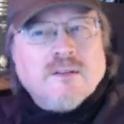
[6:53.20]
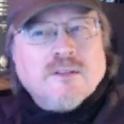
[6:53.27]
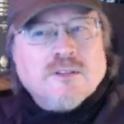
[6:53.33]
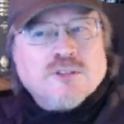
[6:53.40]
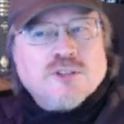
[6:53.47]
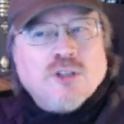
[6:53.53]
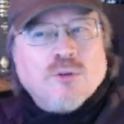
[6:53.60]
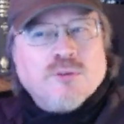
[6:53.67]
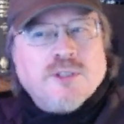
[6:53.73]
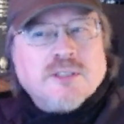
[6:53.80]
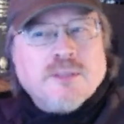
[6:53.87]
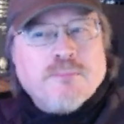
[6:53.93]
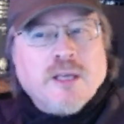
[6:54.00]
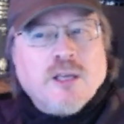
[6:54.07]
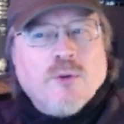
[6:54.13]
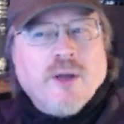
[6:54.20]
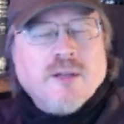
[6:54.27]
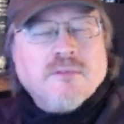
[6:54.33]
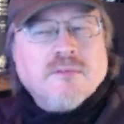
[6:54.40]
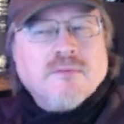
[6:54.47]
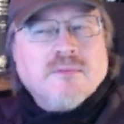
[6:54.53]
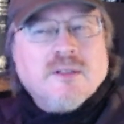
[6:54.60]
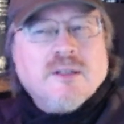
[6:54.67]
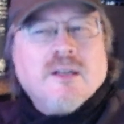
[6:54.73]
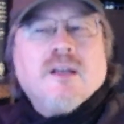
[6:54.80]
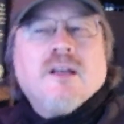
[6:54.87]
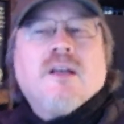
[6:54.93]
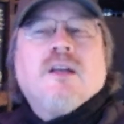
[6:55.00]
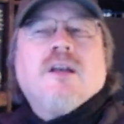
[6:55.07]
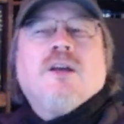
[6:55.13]
So, disambiguate
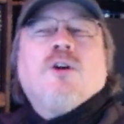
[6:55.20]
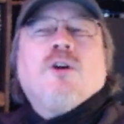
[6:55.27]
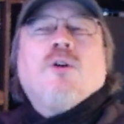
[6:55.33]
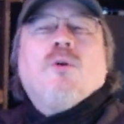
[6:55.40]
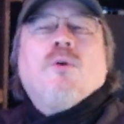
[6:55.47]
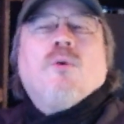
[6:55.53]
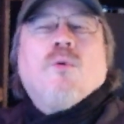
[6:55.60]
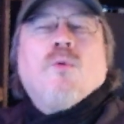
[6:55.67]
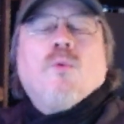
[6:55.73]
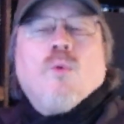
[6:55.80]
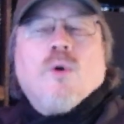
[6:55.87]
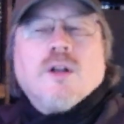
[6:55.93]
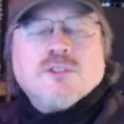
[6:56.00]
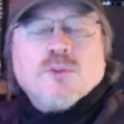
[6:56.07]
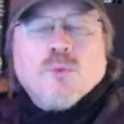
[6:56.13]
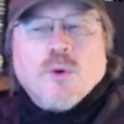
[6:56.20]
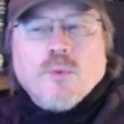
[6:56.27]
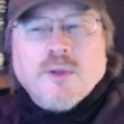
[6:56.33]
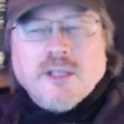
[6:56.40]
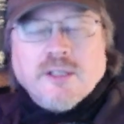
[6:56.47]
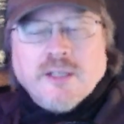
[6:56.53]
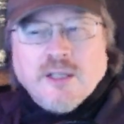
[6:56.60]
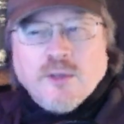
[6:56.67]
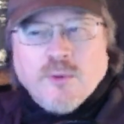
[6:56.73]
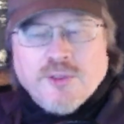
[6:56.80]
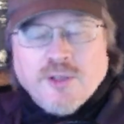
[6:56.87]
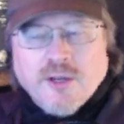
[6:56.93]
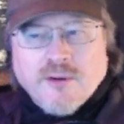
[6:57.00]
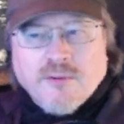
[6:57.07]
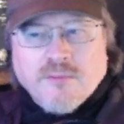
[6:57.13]
what is it we're really dealing with
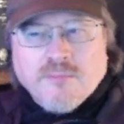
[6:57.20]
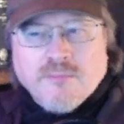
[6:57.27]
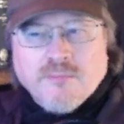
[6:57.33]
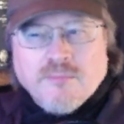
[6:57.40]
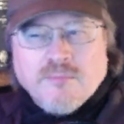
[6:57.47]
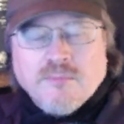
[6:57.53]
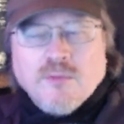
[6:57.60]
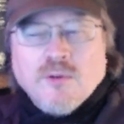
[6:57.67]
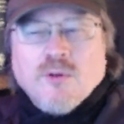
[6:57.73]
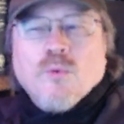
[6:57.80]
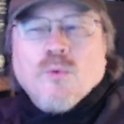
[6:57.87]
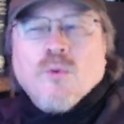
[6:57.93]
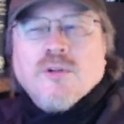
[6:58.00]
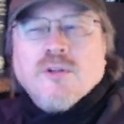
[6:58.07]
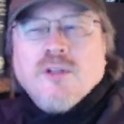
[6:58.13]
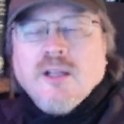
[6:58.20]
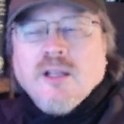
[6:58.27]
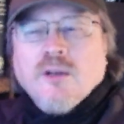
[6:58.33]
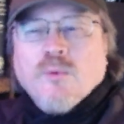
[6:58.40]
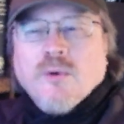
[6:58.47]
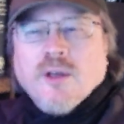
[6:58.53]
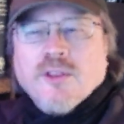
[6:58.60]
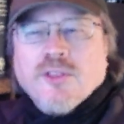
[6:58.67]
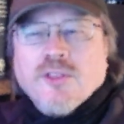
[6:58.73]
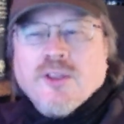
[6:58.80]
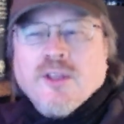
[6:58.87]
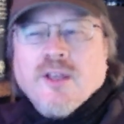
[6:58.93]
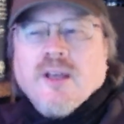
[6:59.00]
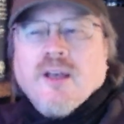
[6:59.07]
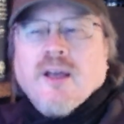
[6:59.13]
here? We're dealing with
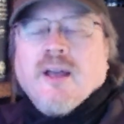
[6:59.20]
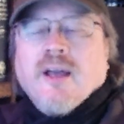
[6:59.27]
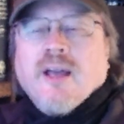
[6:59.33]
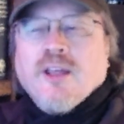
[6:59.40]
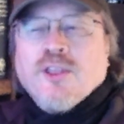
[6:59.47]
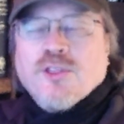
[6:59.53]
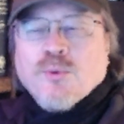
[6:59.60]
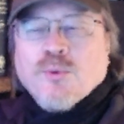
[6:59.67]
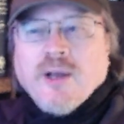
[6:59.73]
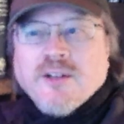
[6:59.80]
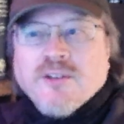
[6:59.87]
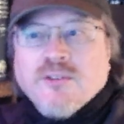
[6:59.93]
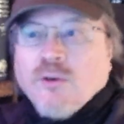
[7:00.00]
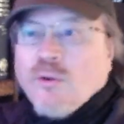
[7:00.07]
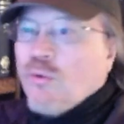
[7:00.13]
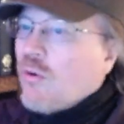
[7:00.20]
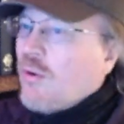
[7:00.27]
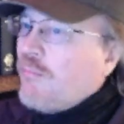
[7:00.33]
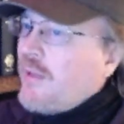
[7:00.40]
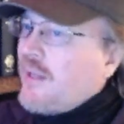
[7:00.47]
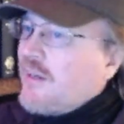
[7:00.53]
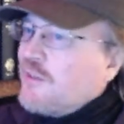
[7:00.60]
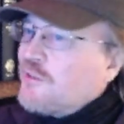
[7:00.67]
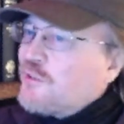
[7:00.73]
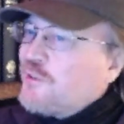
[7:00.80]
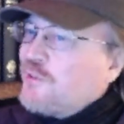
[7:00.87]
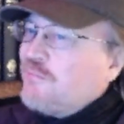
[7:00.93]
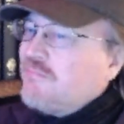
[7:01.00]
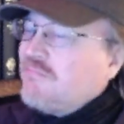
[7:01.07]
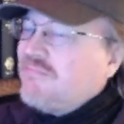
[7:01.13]
a threat or a menace.
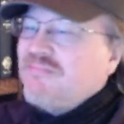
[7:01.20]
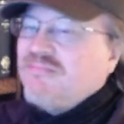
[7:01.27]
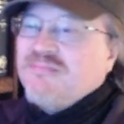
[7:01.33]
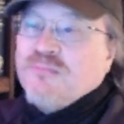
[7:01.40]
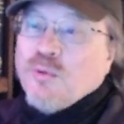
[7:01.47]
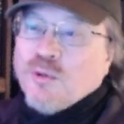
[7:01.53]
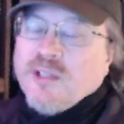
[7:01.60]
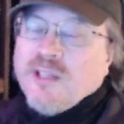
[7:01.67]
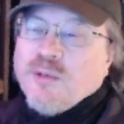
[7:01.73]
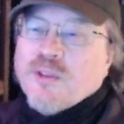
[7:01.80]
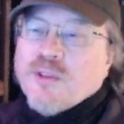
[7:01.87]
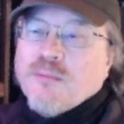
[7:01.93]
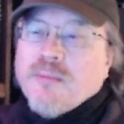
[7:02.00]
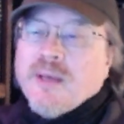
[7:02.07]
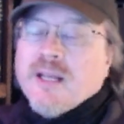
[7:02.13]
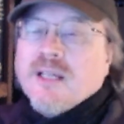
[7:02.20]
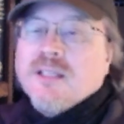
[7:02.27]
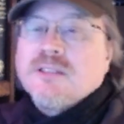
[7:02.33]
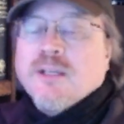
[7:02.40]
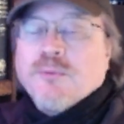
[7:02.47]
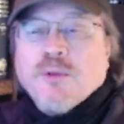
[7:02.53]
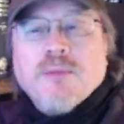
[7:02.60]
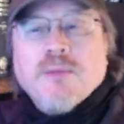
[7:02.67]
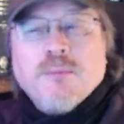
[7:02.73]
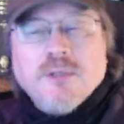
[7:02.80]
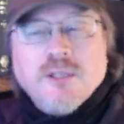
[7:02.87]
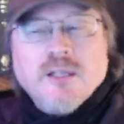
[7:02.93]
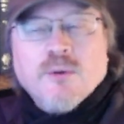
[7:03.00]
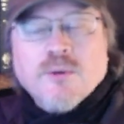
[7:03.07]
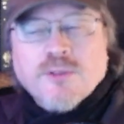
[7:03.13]
We're dealing with a menace and we may be
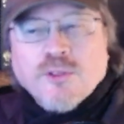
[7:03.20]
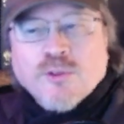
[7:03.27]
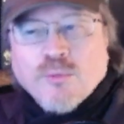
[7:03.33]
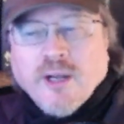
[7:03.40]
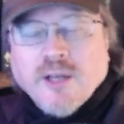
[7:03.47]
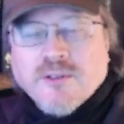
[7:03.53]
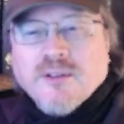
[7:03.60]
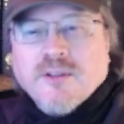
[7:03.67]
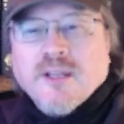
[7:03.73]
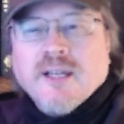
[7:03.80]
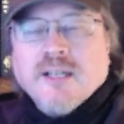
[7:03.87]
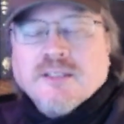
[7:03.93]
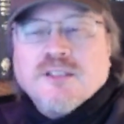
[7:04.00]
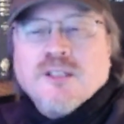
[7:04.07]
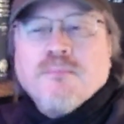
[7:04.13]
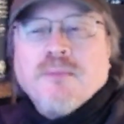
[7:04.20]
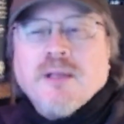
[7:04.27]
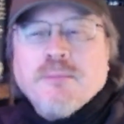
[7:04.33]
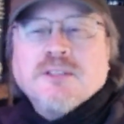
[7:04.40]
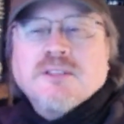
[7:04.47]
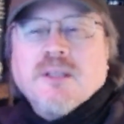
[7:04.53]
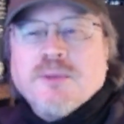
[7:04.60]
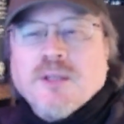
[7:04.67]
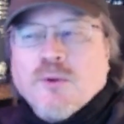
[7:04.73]
dealing with a threat. That is, there may be something